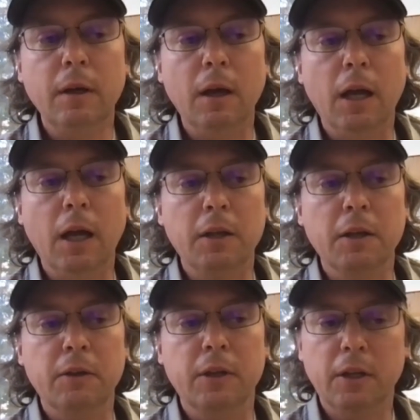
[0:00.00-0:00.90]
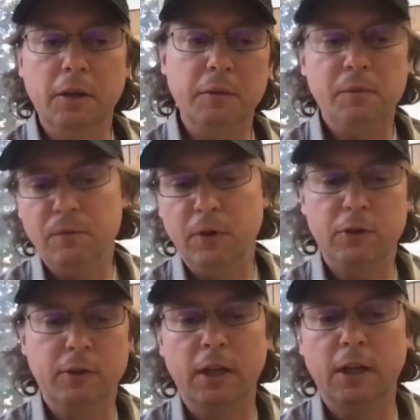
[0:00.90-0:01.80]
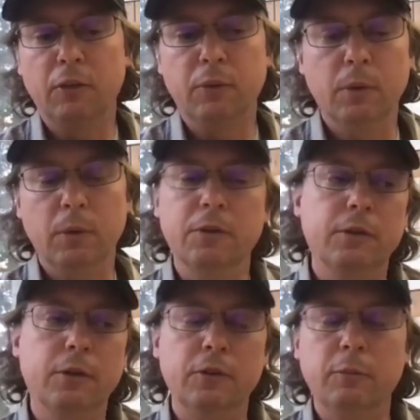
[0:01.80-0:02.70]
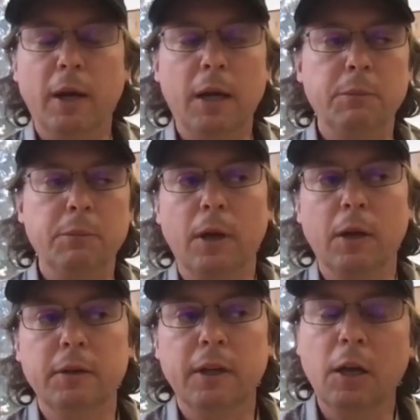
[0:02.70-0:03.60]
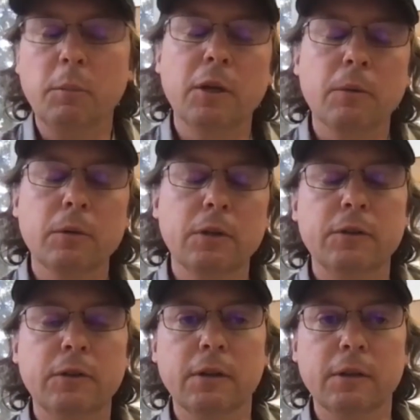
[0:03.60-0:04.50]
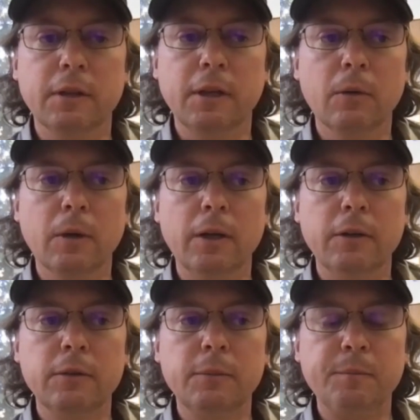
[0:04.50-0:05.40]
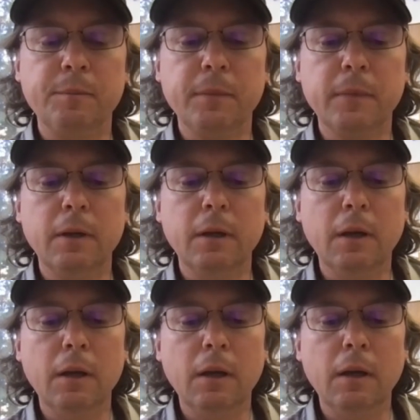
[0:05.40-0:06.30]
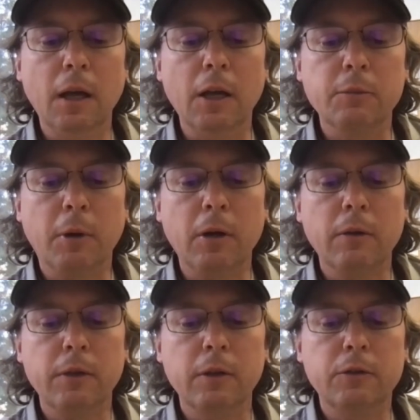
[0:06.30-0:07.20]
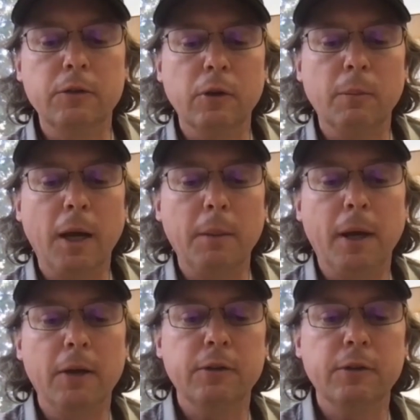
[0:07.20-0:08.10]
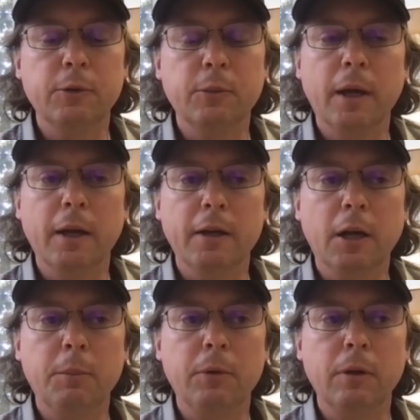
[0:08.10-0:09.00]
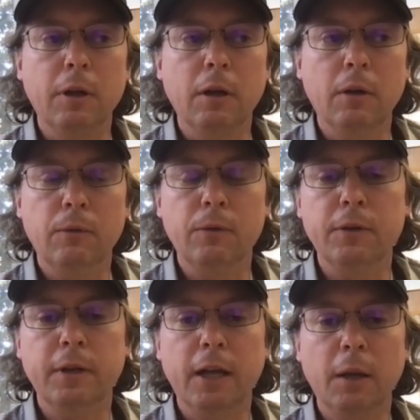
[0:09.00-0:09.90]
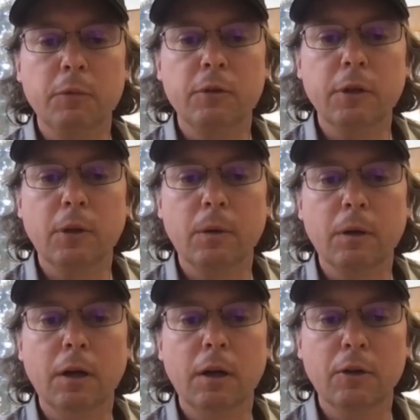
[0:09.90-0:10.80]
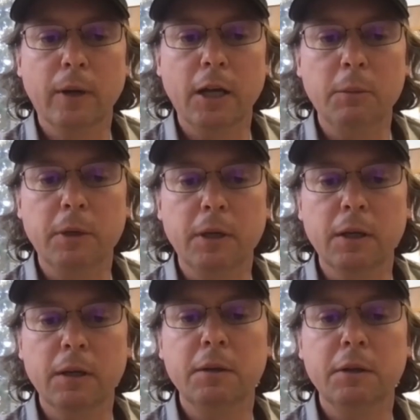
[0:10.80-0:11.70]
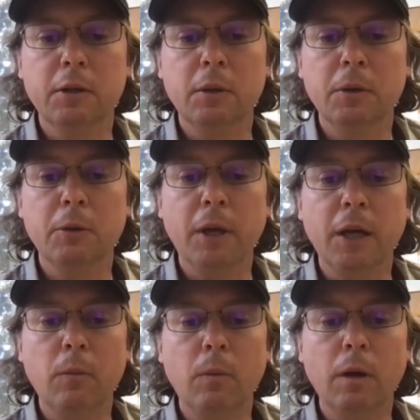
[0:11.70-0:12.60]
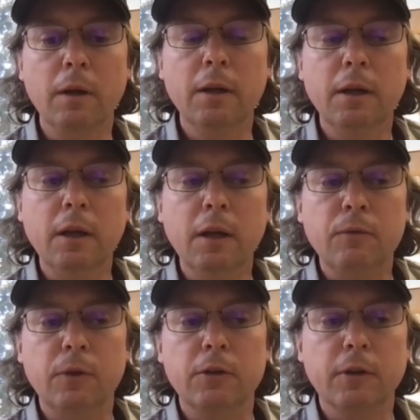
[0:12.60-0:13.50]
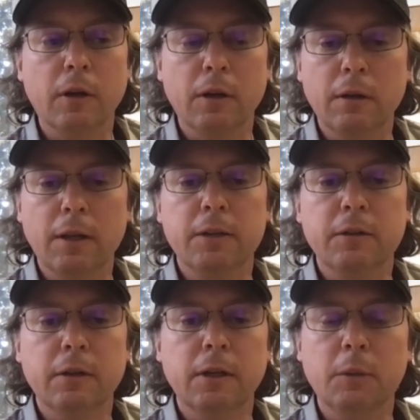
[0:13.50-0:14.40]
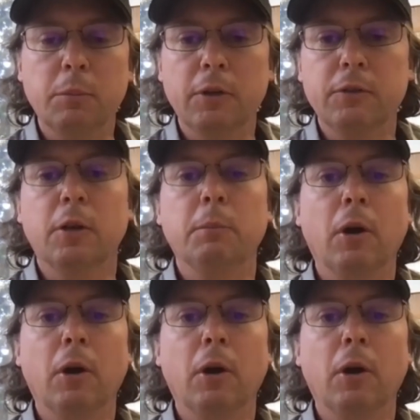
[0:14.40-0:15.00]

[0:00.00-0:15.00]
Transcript: and then fish are taken through a series of pipes around the dam and released into the tail race. As part of the juvenile bypass system at a couple of the dams, Lower Granite being the main one, fish are collected and placed on